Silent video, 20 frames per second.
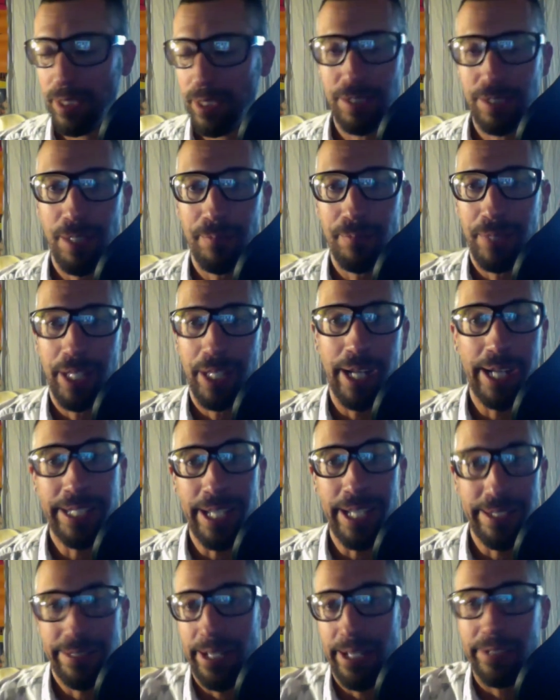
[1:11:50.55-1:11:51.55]
Something, I
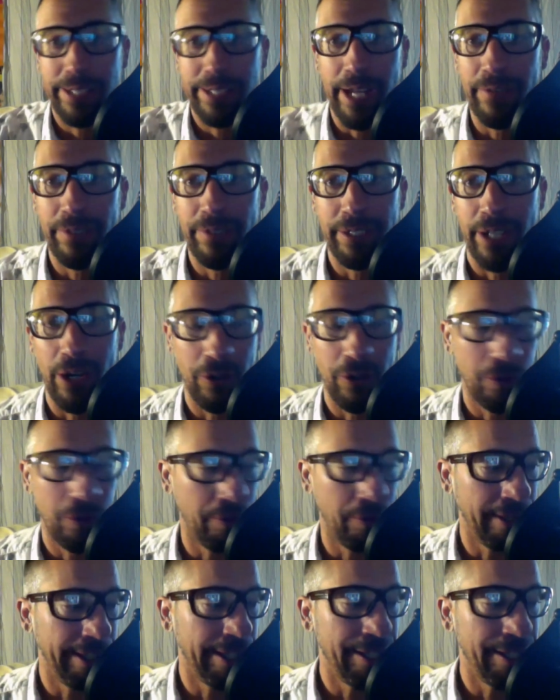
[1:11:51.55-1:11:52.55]
guess I'll never know who
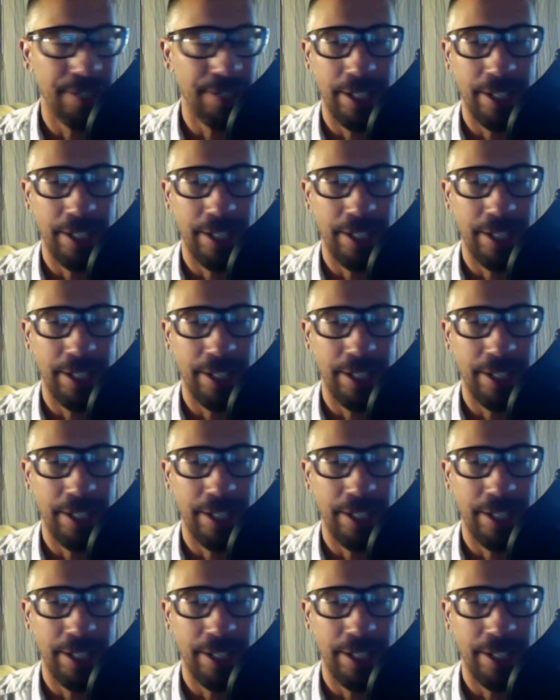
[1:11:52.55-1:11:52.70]
he is.